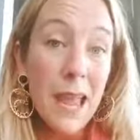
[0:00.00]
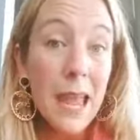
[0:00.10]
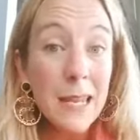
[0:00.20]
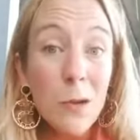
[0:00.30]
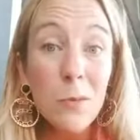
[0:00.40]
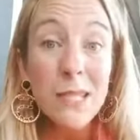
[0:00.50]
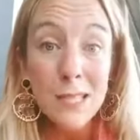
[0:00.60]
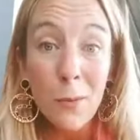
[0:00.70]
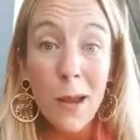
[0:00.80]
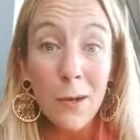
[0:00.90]
And then we
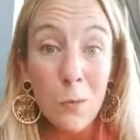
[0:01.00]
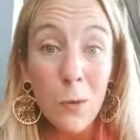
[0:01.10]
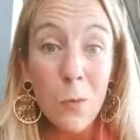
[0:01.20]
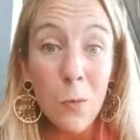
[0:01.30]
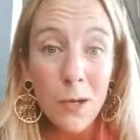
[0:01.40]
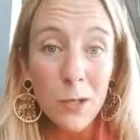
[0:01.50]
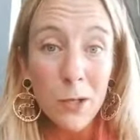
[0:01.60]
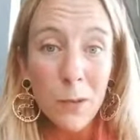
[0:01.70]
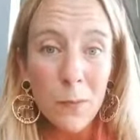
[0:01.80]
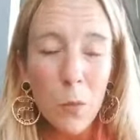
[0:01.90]
sit around and we
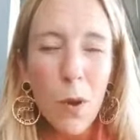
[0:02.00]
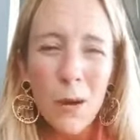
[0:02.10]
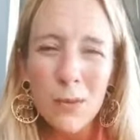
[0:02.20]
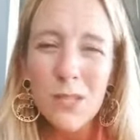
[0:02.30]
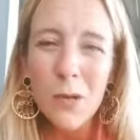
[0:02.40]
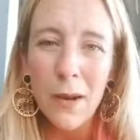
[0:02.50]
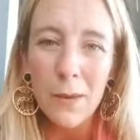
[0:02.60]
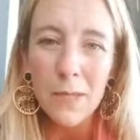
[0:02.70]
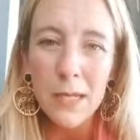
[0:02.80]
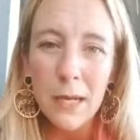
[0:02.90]
wonder why we're so
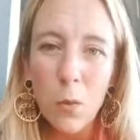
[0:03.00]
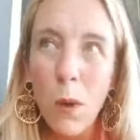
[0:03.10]
empty,